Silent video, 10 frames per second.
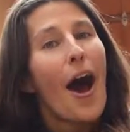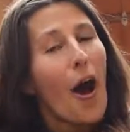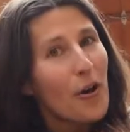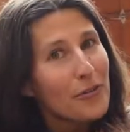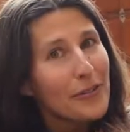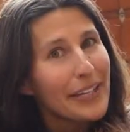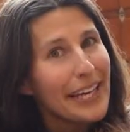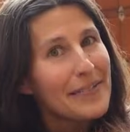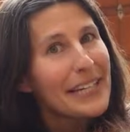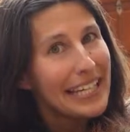
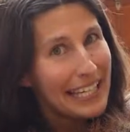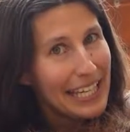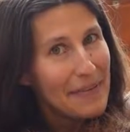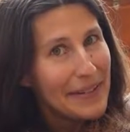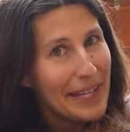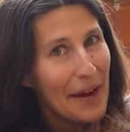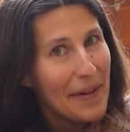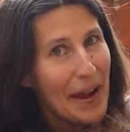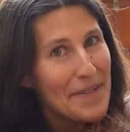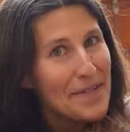Hopefully we can keep it that
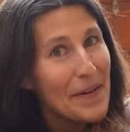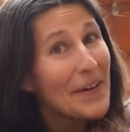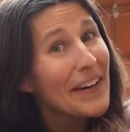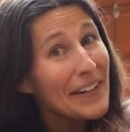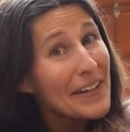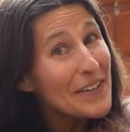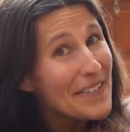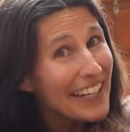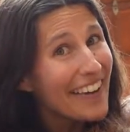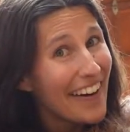way for a little
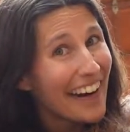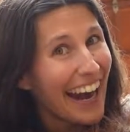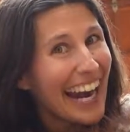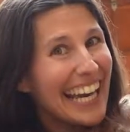bit longer.